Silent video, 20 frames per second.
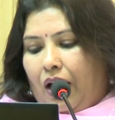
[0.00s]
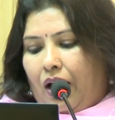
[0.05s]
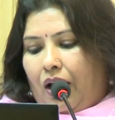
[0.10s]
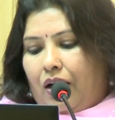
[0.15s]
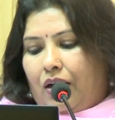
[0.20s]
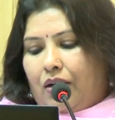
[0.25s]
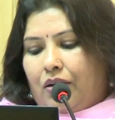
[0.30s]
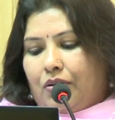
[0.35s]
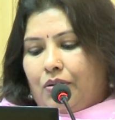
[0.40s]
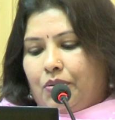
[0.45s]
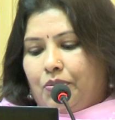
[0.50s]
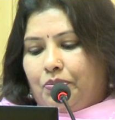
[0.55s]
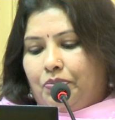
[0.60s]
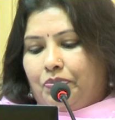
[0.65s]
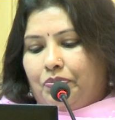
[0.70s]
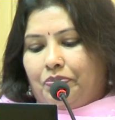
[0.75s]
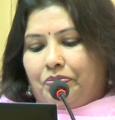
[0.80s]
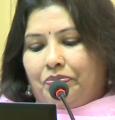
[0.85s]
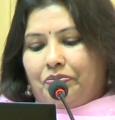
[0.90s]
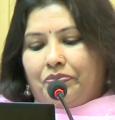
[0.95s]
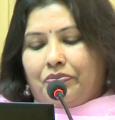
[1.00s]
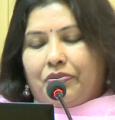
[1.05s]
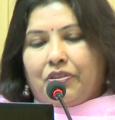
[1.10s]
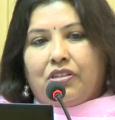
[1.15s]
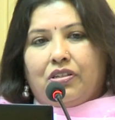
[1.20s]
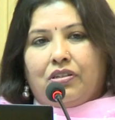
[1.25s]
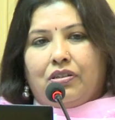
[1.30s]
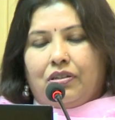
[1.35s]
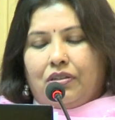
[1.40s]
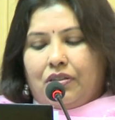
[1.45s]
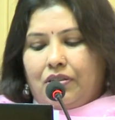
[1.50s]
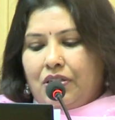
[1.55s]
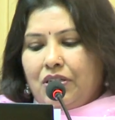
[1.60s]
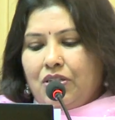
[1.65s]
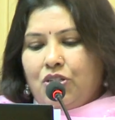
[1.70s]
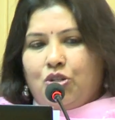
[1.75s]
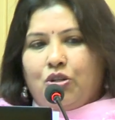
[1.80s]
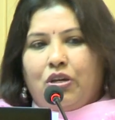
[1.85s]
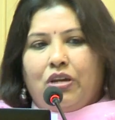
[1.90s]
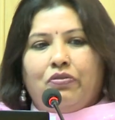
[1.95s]
Um,
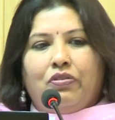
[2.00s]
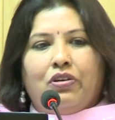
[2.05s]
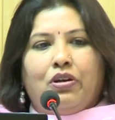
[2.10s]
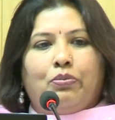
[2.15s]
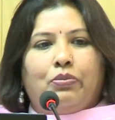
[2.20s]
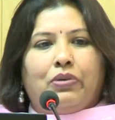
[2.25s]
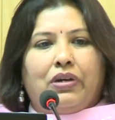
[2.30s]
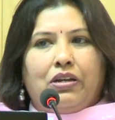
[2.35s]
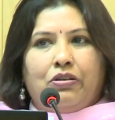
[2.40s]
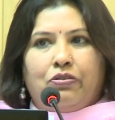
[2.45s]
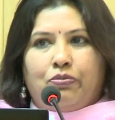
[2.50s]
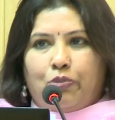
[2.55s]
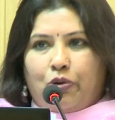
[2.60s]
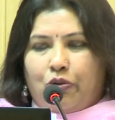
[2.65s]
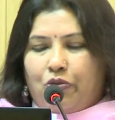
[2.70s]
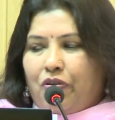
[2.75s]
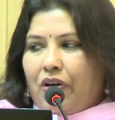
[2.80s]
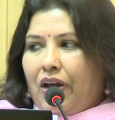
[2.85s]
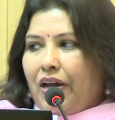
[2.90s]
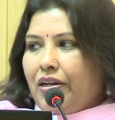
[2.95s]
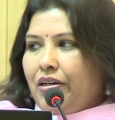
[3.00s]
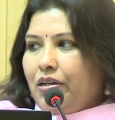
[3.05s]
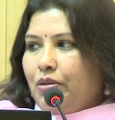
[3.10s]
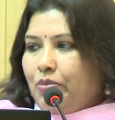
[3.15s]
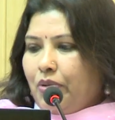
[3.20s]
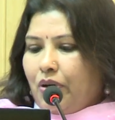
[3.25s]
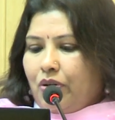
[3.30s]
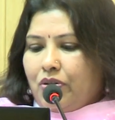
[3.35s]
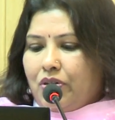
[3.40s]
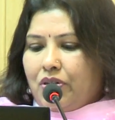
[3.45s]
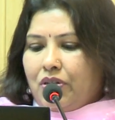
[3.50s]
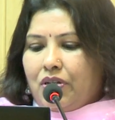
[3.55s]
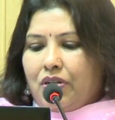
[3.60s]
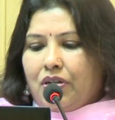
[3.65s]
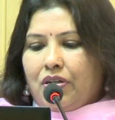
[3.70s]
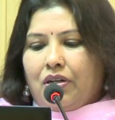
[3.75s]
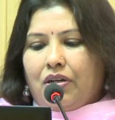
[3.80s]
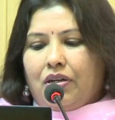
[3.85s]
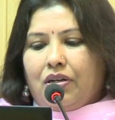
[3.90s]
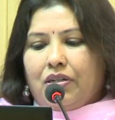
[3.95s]
just to give you a brief profile about
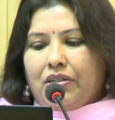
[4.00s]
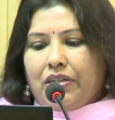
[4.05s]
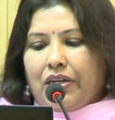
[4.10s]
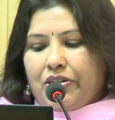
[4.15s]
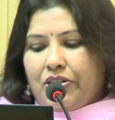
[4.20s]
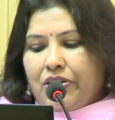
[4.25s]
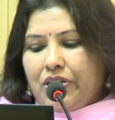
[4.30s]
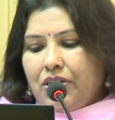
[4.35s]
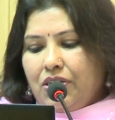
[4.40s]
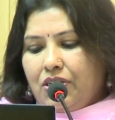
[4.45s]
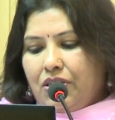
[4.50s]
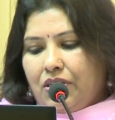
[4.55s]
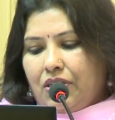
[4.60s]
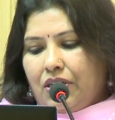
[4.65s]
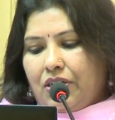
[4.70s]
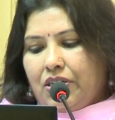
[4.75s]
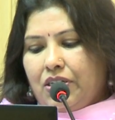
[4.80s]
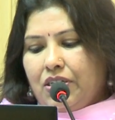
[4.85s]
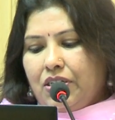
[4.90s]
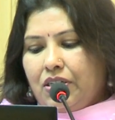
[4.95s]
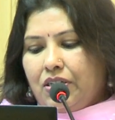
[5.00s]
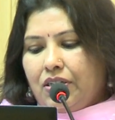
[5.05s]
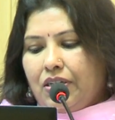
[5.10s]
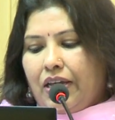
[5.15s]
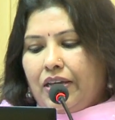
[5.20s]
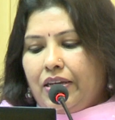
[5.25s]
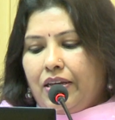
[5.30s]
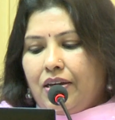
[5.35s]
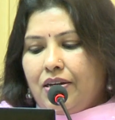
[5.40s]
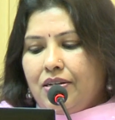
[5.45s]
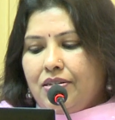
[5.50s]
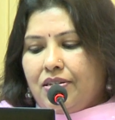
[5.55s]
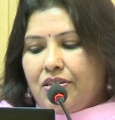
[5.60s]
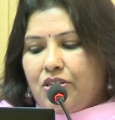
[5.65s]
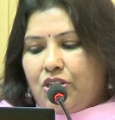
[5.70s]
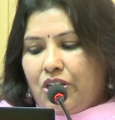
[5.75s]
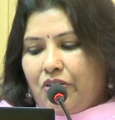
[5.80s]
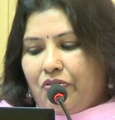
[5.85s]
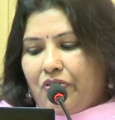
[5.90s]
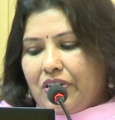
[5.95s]
uh, Yashish, Yashish Dahiya is the
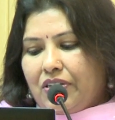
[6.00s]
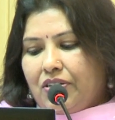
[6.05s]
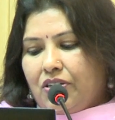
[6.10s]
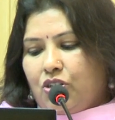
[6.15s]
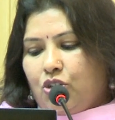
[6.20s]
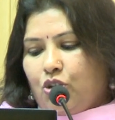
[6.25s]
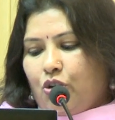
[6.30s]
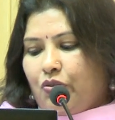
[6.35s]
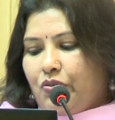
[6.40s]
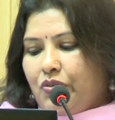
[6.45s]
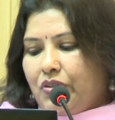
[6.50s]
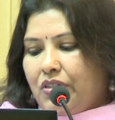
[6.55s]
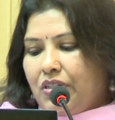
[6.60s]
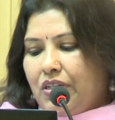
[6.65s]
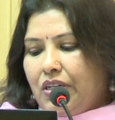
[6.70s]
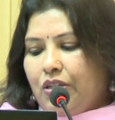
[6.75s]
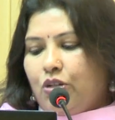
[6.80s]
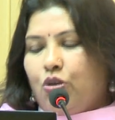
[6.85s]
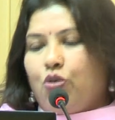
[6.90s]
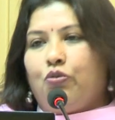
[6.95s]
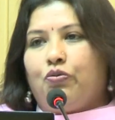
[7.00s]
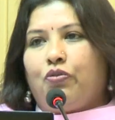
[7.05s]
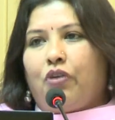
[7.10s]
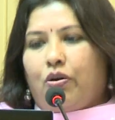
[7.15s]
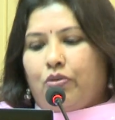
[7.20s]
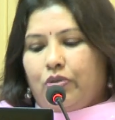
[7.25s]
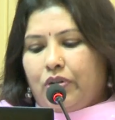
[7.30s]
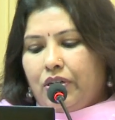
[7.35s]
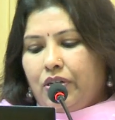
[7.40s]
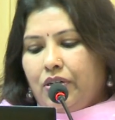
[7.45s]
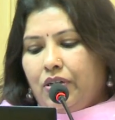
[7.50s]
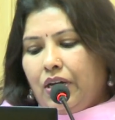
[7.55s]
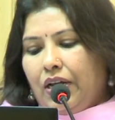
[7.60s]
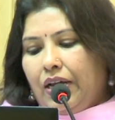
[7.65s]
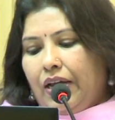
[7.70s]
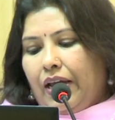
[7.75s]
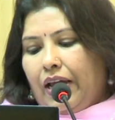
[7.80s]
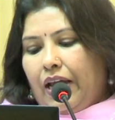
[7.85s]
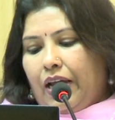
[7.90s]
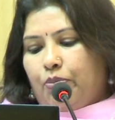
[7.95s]
Chief Executive Officer and co-founder
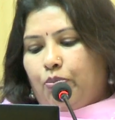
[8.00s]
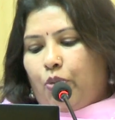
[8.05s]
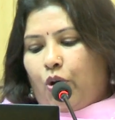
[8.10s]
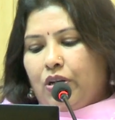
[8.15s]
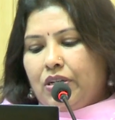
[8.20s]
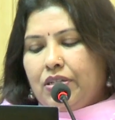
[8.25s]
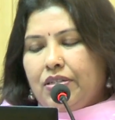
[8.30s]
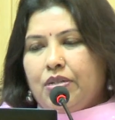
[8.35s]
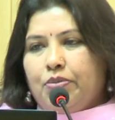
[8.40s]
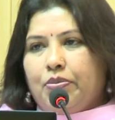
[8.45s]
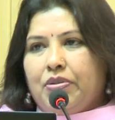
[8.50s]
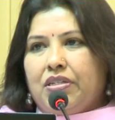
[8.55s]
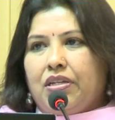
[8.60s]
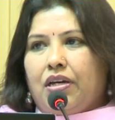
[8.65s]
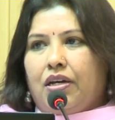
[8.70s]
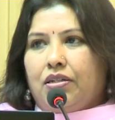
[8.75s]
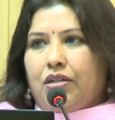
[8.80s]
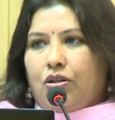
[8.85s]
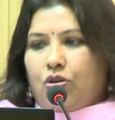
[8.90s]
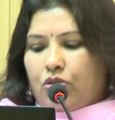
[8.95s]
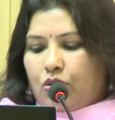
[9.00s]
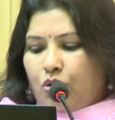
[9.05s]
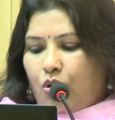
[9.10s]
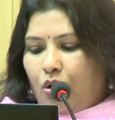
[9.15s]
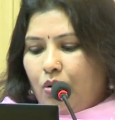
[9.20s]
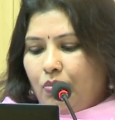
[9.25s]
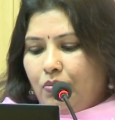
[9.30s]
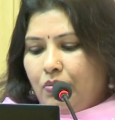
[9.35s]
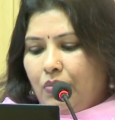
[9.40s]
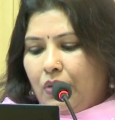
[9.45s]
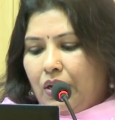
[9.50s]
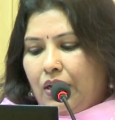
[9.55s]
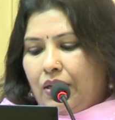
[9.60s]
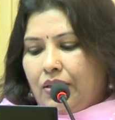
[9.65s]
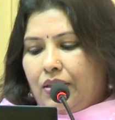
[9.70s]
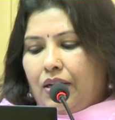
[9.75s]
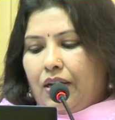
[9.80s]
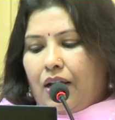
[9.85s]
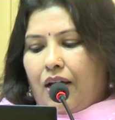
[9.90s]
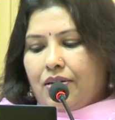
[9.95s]
at PolicyBazaar.com
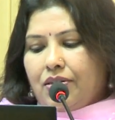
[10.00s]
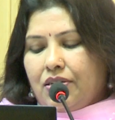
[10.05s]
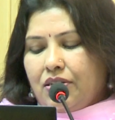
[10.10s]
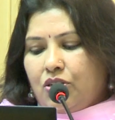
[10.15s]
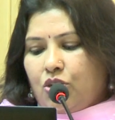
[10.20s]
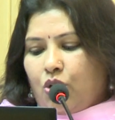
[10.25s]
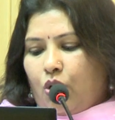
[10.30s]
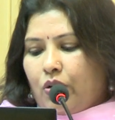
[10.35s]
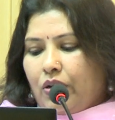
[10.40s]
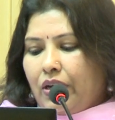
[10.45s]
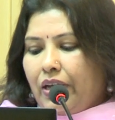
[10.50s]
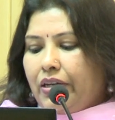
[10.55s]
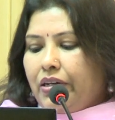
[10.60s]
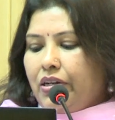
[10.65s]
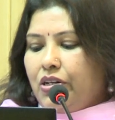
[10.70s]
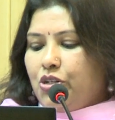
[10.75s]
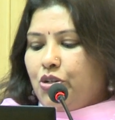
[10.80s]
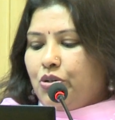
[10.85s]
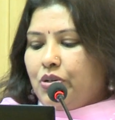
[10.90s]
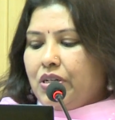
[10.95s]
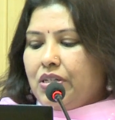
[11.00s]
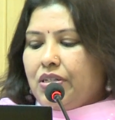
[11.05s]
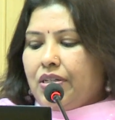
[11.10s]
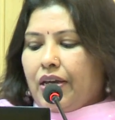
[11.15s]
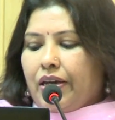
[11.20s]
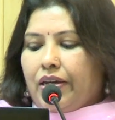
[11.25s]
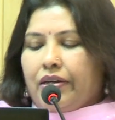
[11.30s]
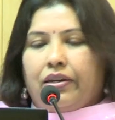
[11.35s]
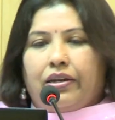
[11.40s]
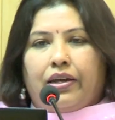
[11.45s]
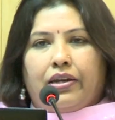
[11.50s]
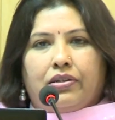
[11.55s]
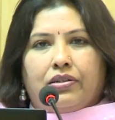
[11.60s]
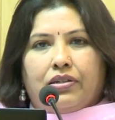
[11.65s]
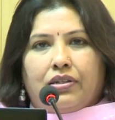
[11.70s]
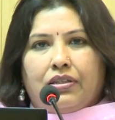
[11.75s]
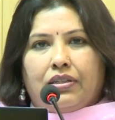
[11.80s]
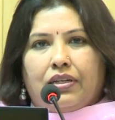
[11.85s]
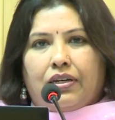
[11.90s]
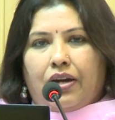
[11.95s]
the largest online insurance aggregator
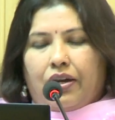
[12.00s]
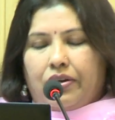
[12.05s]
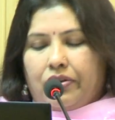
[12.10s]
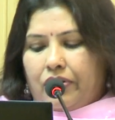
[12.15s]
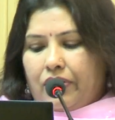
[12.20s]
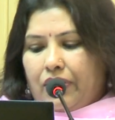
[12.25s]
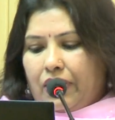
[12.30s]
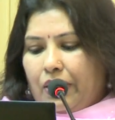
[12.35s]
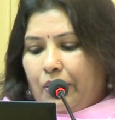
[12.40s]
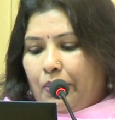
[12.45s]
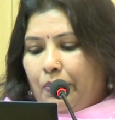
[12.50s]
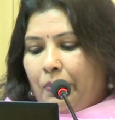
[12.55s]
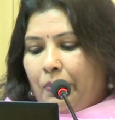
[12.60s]
in the country.